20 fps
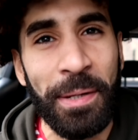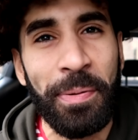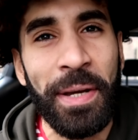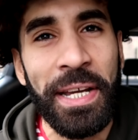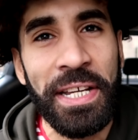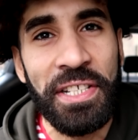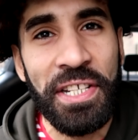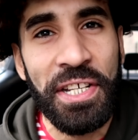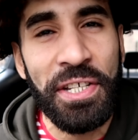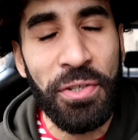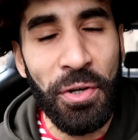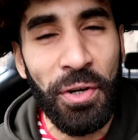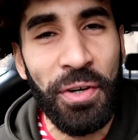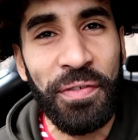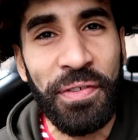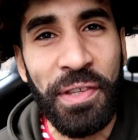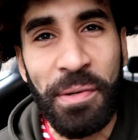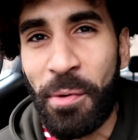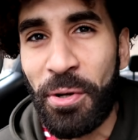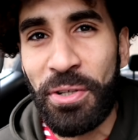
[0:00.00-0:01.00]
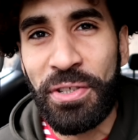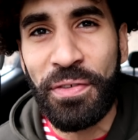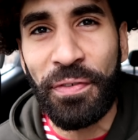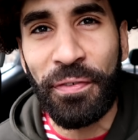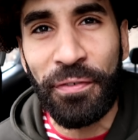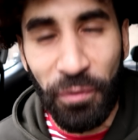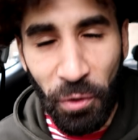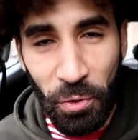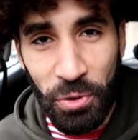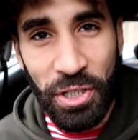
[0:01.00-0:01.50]
pages of the most
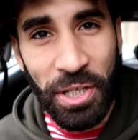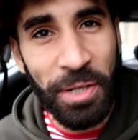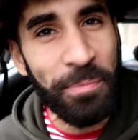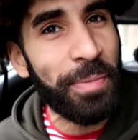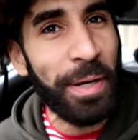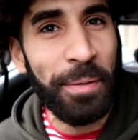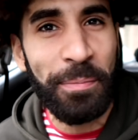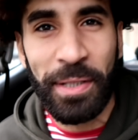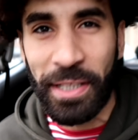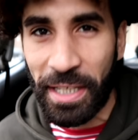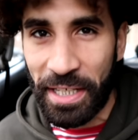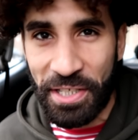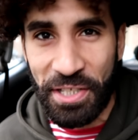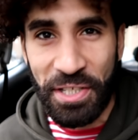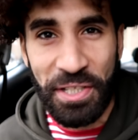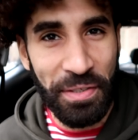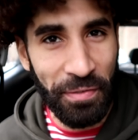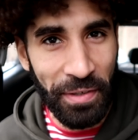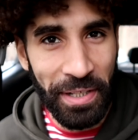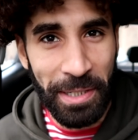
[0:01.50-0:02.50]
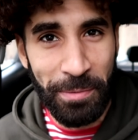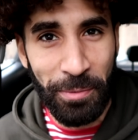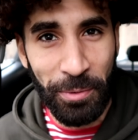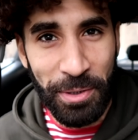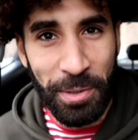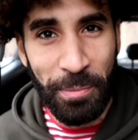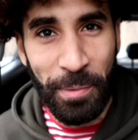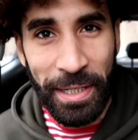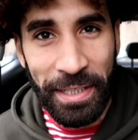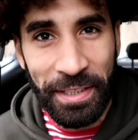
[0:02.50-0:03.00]
fraudulent publications available
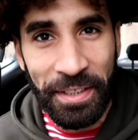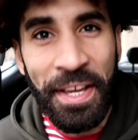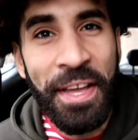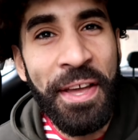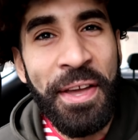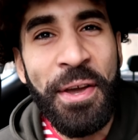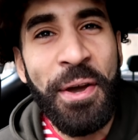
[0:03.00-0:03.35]
to man.